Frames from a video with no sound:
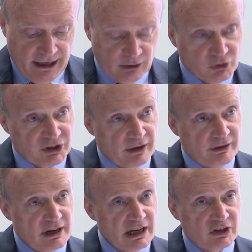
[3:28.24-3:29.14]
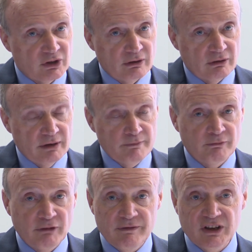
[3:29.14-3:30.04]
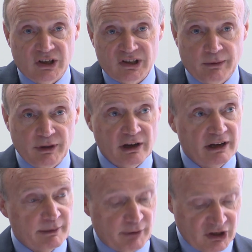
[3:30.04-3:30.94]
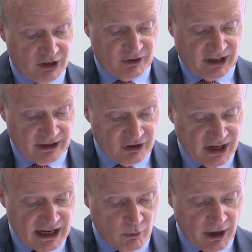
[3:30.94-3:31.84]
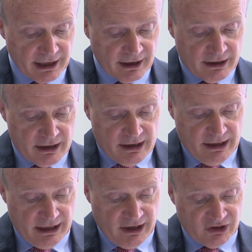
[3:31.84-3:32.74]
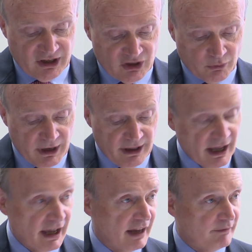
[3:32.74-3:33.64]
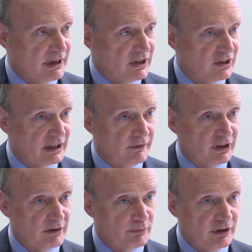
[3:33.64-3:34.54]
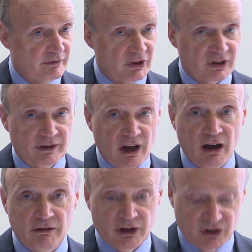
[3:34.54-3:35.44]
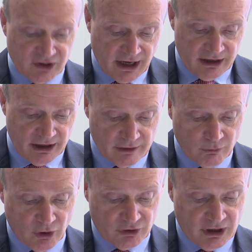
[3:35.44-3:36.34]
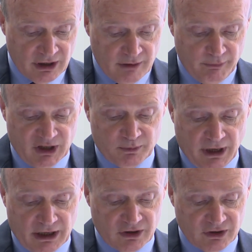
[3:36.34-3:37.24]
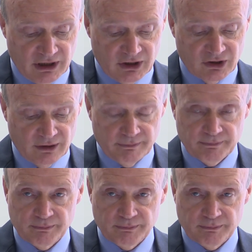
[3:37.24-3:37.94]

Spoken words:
And also the need to revisit some of the early apprenticeship standards anyway, since when there have been significant improvements in our understanding of what best practice is.